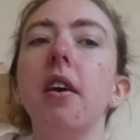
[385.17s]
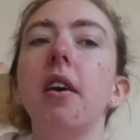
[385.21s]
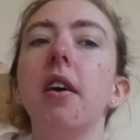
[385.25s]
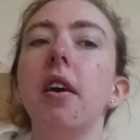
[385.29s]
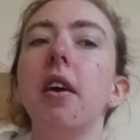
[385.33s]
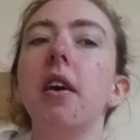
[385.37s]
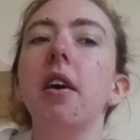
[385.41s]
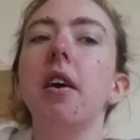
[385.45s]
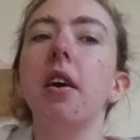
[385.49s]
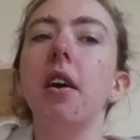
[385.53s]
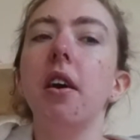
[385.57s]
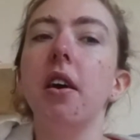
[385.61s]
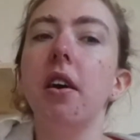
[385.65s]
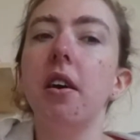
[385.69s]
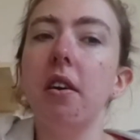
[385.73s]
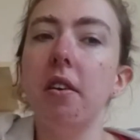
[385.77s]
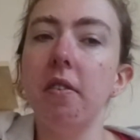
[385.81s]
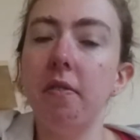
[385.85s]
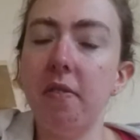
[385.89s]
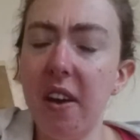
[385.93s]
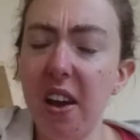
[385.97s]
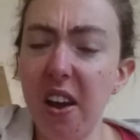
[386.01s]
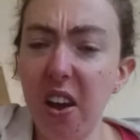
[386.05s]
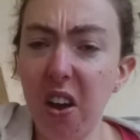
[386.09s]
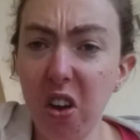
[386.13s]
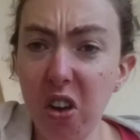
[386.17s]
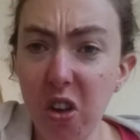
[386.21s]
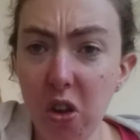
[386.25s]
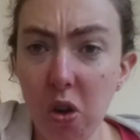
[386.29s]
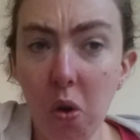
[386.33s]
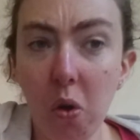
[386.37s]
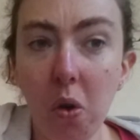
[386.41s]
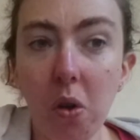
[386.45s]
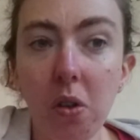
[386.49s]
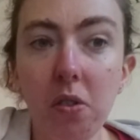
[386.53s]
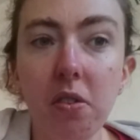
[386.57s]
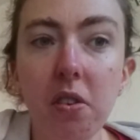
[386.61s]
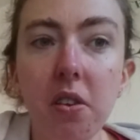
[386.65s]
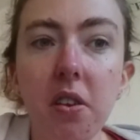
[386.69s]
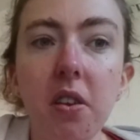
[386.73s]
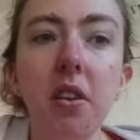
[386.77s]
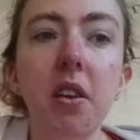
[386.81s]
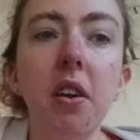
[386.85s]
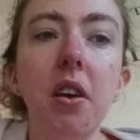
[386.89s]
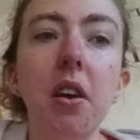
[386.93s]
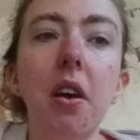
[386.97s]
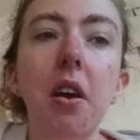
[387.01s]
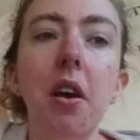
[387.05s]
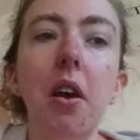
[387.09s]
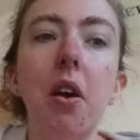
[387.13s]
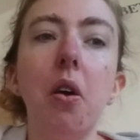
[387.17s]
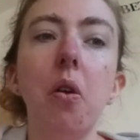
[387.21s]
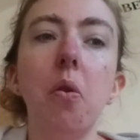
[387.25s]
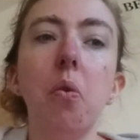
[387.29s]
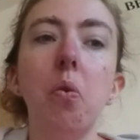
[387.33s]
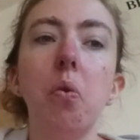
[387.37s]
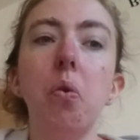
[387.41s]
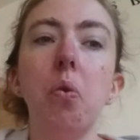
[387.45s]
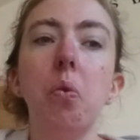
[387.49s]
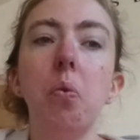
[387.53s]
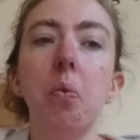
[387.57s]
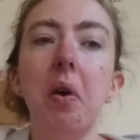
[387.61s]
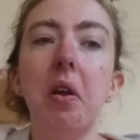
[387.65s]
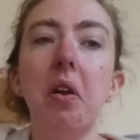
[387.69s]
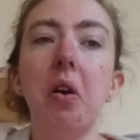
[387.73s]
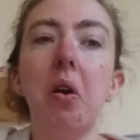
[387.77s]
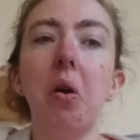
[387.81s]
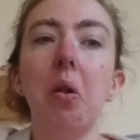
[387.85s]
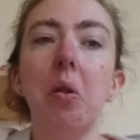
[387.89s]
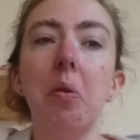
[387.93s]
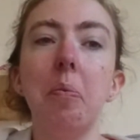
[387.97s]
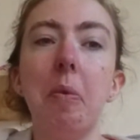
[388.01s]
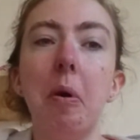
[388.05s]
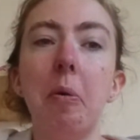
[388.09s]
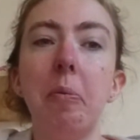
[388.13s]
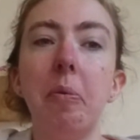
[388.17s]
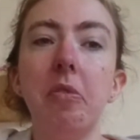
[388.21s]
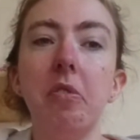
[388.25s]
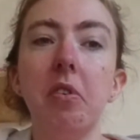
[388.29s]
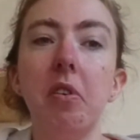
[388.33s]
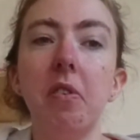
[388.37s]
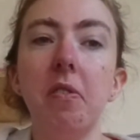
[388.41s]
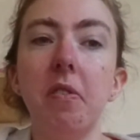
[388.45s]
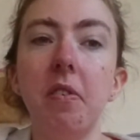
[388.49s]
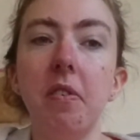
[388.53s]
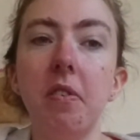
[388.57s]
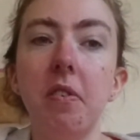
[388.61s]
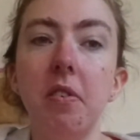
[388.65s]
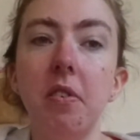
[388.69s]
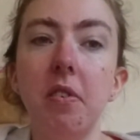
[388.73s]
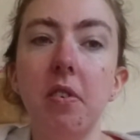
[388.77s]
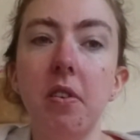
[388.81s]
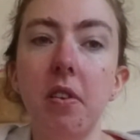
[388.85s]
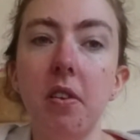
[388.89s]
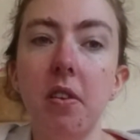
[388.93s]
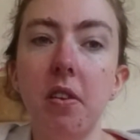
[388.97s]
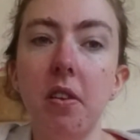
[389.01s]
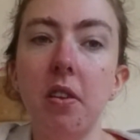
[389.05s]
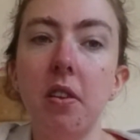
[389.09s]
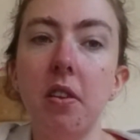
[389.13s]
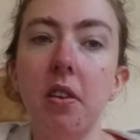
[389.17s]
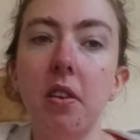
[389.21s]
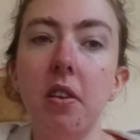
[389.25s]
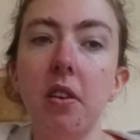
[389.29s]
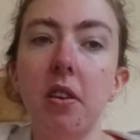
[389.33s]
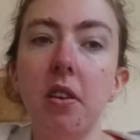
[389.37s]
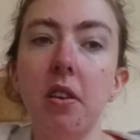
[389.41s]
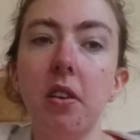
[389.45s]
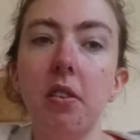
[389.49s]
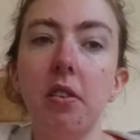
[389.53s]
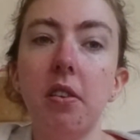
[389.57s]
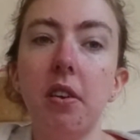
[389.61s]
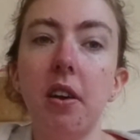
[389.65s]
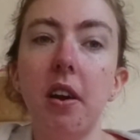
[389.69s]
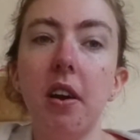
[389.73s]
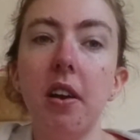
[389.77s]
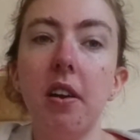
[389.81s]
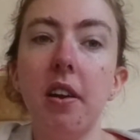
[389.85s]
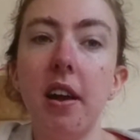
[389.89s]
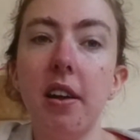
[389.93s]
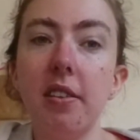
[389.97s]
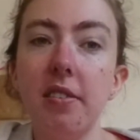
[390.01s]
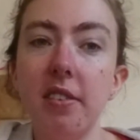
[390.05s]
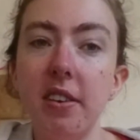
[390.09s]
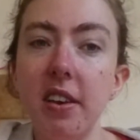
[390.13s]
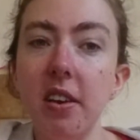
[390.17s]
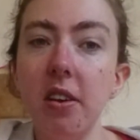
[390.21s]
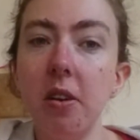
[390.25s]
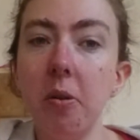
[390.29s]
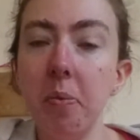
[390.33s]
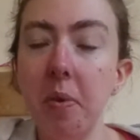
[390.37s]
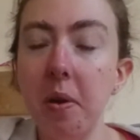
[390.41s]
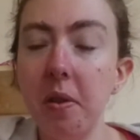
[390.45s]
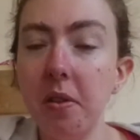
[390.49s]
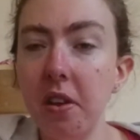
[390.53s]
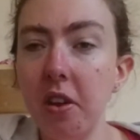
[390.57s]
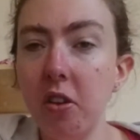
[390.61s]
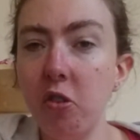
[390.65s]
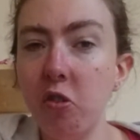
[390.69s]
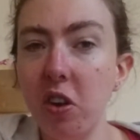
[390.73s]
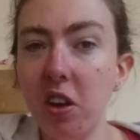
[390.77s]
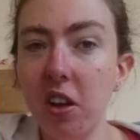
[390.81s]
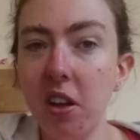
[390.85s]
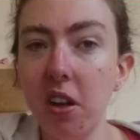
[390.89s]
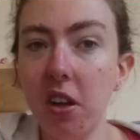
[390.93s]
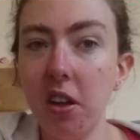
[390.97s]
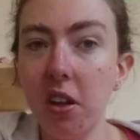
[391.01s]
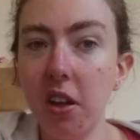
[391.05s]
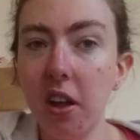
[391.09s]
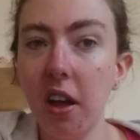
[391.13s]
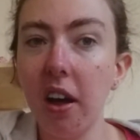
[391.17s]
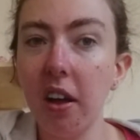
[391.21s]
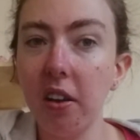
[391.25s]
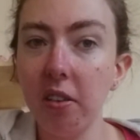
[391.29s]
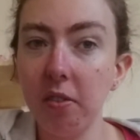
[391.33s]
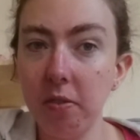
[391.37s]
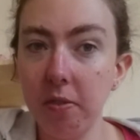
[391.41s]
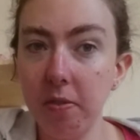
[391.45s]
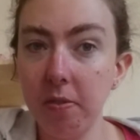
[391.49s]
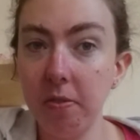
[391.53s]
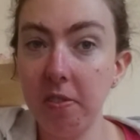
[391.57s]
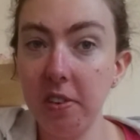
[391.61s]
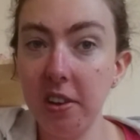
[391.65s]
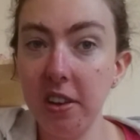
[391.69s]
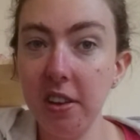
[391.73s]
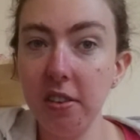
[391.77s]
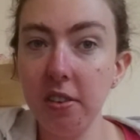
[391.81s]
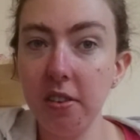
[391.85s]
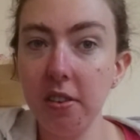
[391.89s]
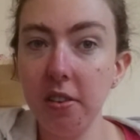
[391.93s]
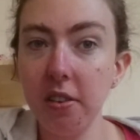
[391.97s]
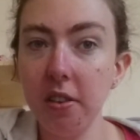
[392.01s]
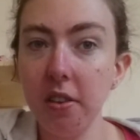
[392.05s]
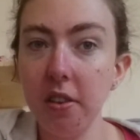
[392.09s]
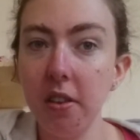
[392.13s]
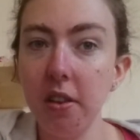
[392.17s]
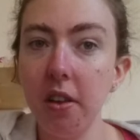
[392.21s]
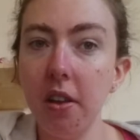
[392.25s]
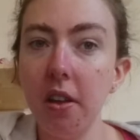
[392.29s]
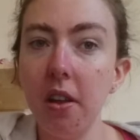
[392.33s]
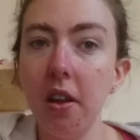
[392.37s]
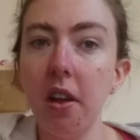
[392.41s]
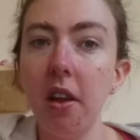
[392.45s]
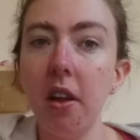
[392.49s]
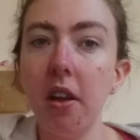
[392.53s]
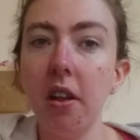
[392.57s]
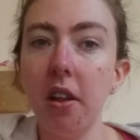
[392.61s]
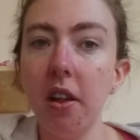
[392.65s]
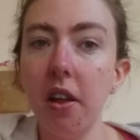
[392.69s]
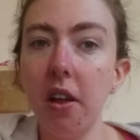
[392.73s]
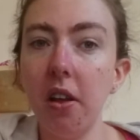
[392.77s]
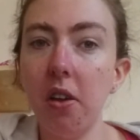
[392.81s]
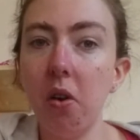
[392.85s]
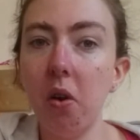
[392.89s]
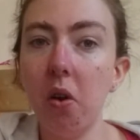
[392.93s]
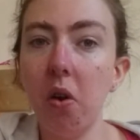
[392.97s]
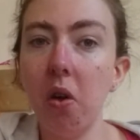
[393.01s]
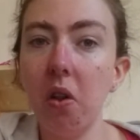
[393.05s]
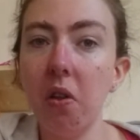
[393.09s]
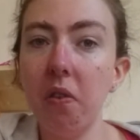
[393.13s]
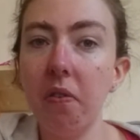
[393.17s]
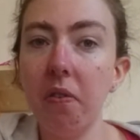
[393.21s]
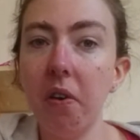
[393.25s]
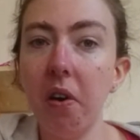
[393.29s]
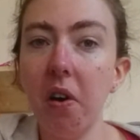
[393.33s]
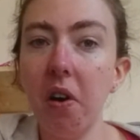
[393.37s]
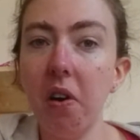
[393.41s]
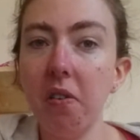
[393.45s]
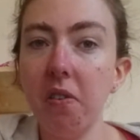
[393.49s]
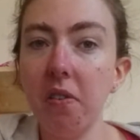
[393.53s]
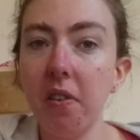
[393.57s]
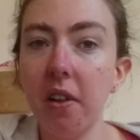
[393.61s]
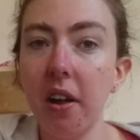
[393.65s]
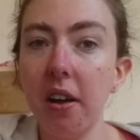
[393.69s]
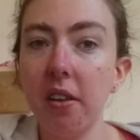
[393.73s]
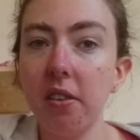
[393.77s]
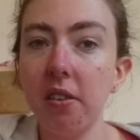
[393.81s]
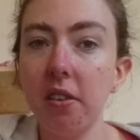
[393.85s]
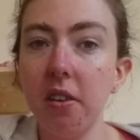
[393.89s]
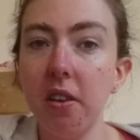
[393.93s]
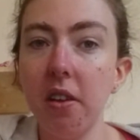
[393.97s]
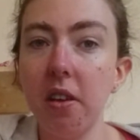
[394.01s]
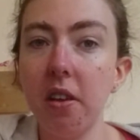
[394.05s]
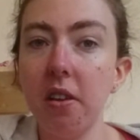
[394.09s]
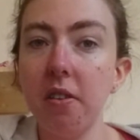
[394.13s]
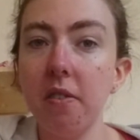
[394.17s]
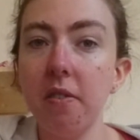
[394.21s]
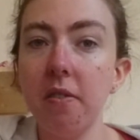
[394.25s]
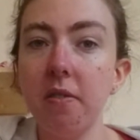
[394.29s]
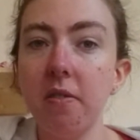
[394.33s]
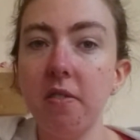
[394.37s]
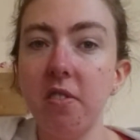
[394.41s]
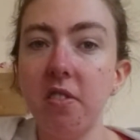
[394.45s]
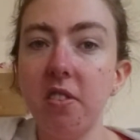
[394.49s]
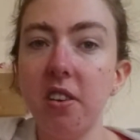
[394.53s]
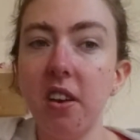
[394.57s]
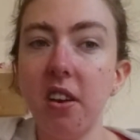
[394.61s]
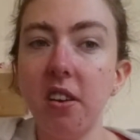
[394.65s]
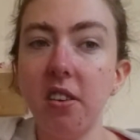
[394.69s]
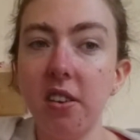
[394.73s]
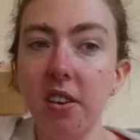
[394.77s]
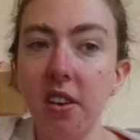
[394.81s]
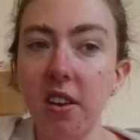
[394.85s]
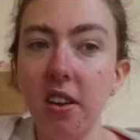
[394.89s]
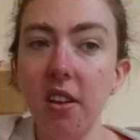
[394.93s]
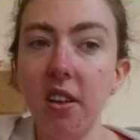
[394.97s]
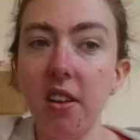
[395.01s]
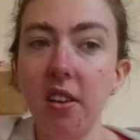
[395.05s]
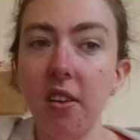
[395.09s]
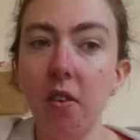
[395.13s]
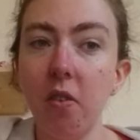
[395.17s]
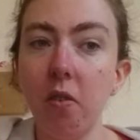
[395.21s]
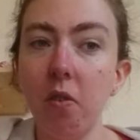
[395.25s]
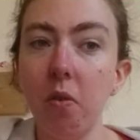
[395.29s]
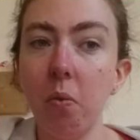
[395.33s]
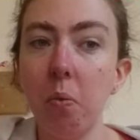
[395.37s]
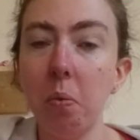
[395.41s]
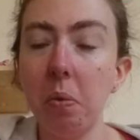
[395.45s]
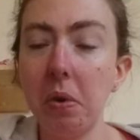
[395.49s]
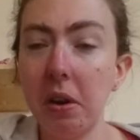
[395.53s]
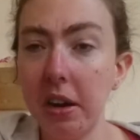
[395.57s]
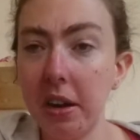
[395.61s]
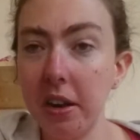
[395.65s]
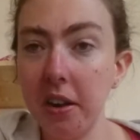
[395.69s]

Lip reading: And when all the members of the Taraneti community drink at the feast, he called the 4th glass of Chasha of a wine of the devil,